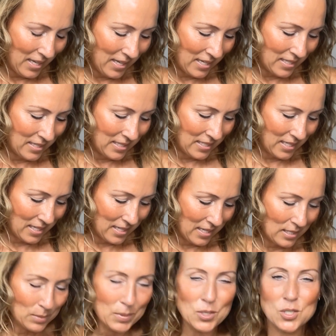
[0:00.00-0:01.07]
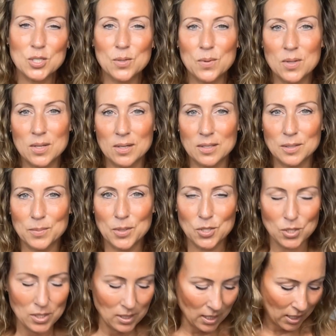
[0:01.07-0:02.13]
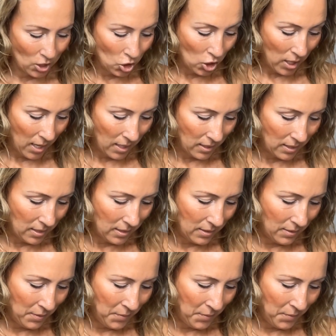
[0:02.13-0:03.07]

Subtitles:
It's especially when they're especially like chatty.